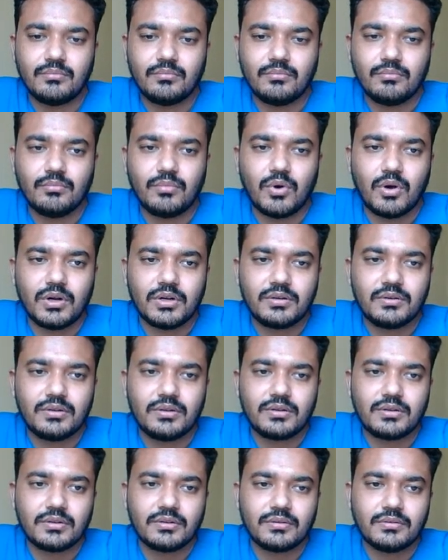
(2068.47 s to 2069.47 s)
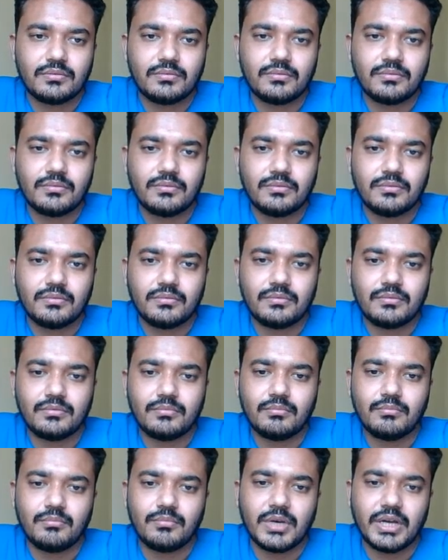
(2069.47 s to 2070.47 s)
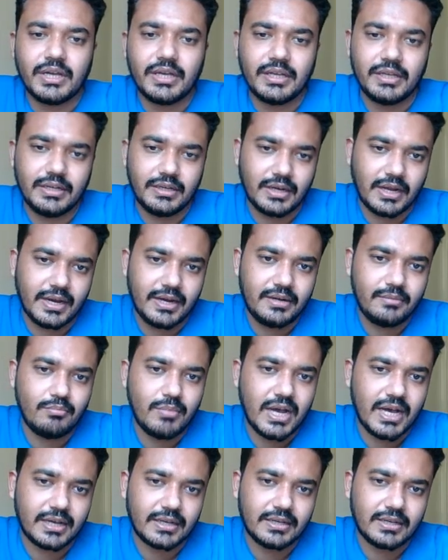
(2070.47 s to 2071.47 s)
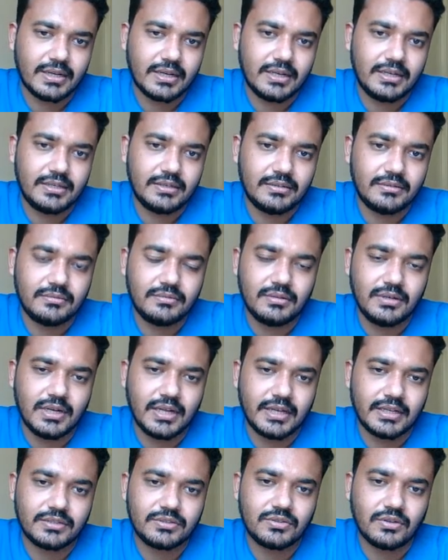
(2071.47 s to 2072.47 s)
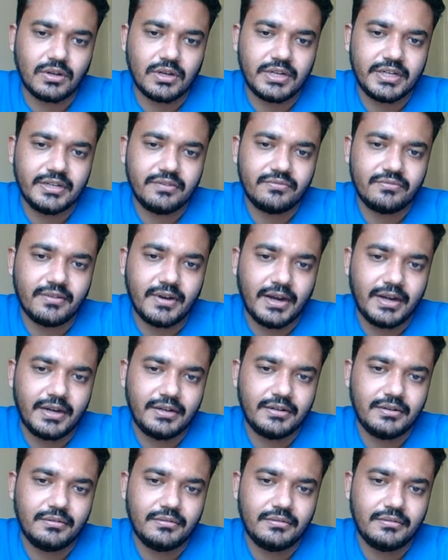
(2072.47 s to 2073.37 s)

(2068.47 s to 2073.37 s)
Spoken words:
bought my knight back and like solidified.